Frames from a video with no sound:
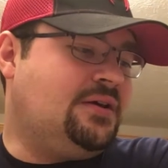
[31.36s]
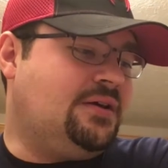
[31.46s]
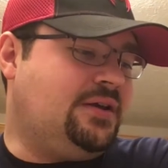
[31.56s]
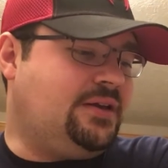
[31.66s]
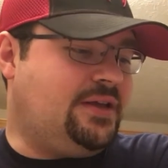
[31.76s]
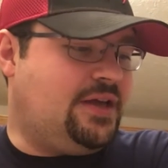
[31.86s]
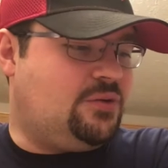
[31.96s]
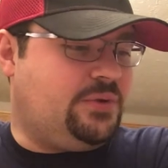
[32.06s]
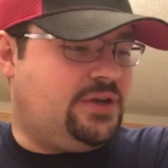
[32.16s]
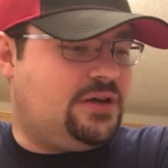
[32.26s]
and he
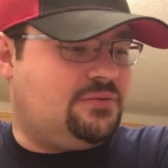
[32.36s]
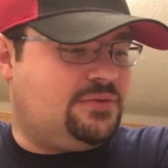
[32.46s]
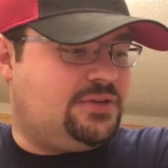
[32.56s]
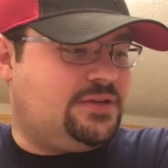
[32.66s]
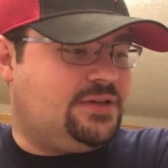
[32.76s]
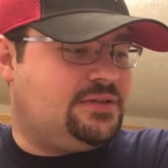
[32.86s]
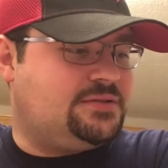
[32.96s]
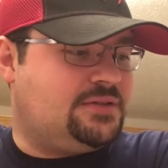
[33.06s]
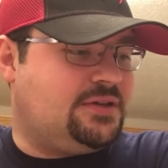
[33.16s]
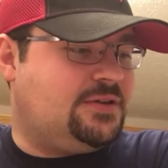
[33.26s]
helped me out with
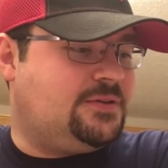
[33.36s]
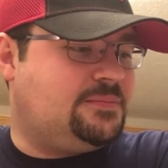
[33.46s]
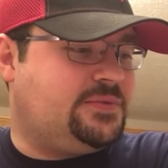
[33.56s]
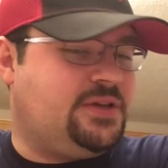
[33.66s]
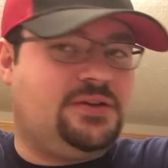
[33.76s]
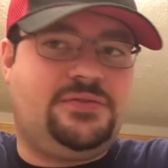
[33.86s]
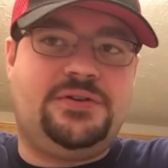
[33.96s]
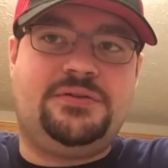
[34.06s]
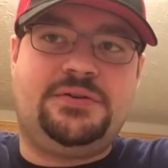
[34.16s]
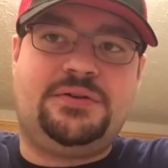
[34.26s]
these to get a
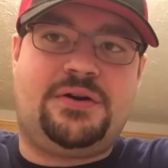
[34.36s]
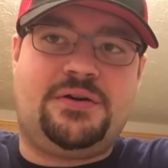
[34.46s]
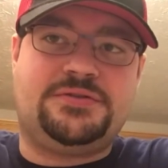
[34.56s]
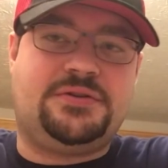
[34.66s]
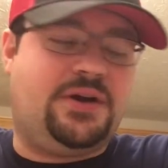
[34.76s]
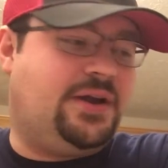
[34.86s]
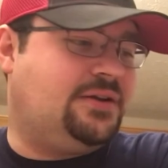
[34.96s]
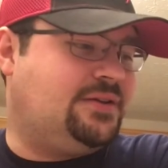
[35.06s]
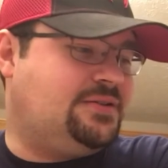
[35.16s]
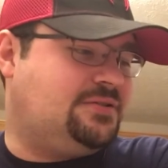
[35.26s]
few cards
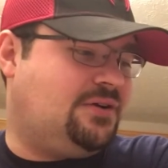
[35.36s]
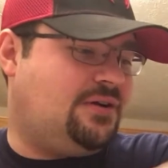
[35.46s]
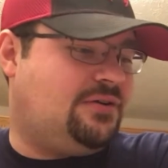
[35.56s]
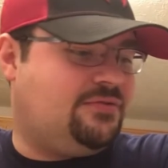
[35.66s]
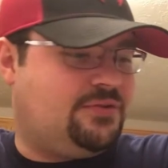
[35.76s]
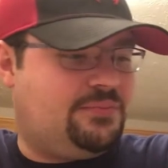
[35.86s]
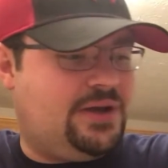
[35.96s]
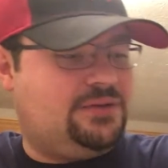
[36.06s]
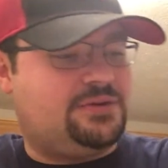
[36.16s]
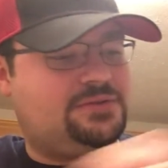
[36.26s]
graded. These are all from
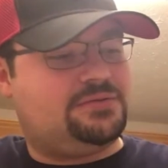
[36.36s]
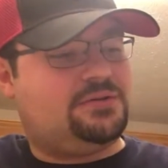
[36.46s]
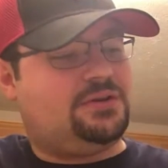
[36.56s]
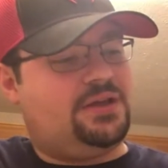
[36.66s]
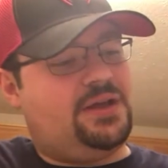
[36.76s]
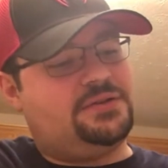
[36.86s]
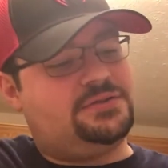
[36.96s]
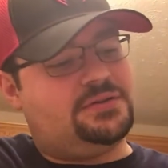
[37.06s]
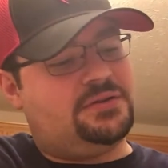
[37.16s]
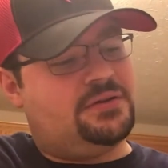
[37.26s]
my original
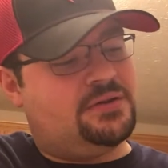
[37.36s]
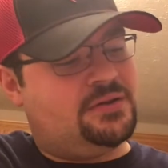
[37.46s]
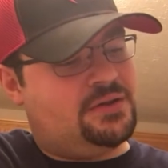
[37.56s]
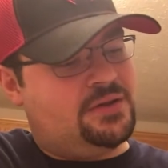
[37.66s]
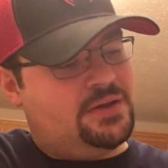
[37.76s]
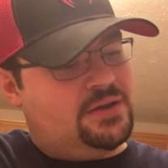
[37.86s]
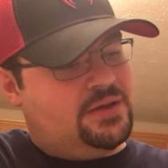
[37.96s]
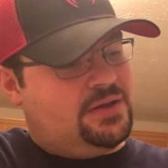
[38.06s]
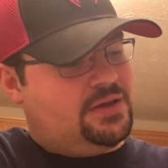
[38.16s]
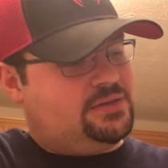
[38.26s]
collection,
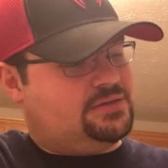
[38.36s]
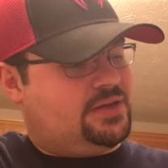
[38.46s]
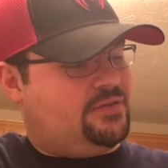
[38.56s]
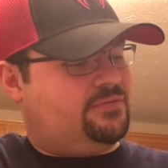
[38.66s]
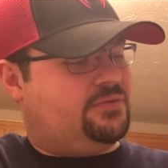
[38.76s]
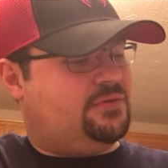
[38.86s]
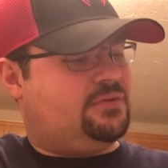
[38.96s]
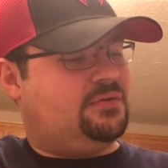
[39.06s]
except for